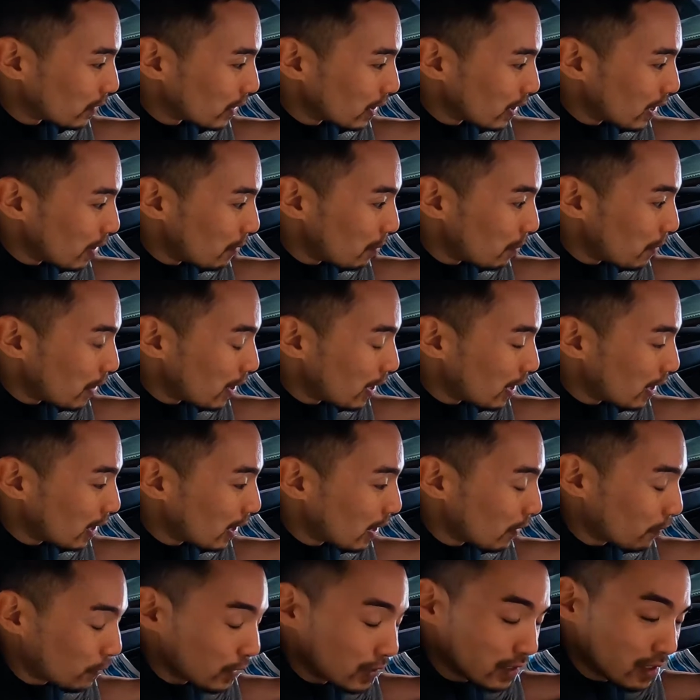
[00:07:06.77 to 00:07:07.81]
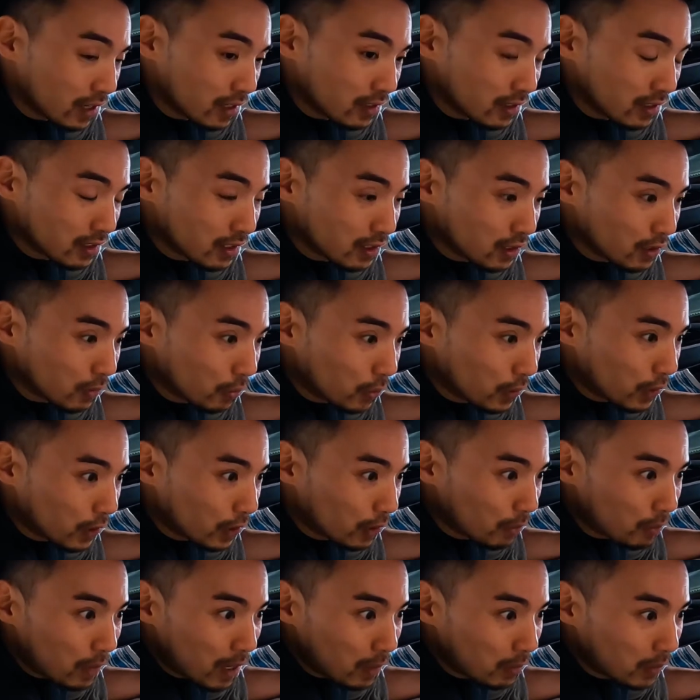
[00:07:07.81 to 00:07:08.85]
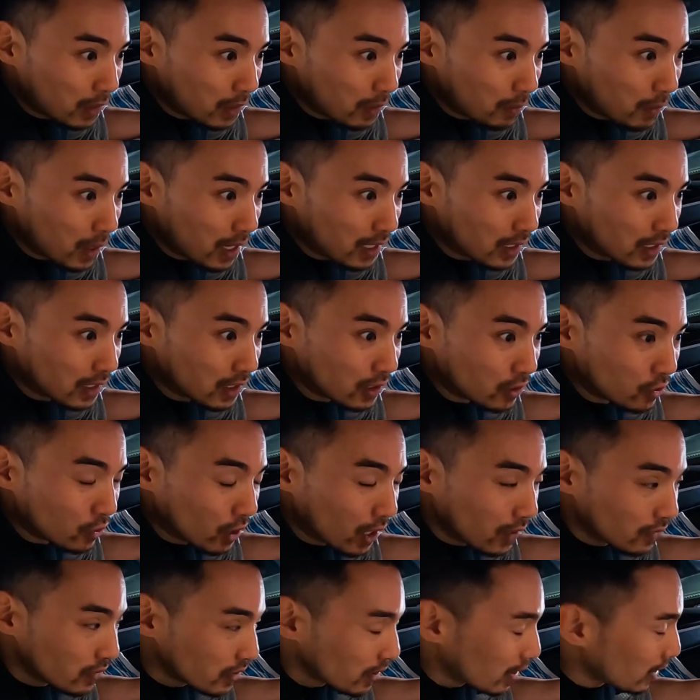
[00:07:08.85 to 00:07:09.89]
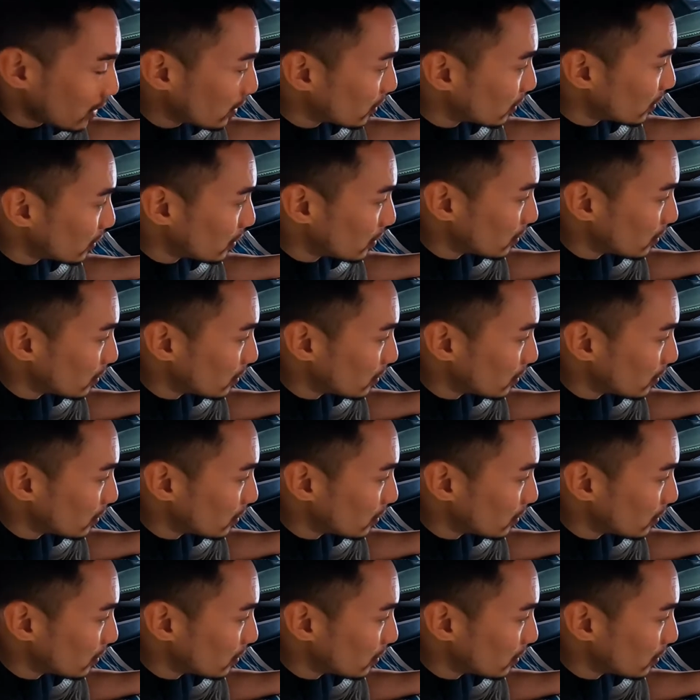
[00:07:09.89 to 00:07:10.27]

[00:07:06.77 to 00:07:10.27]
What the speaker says: It may, if it doesn't disappear, maybe it might need a drive cycle.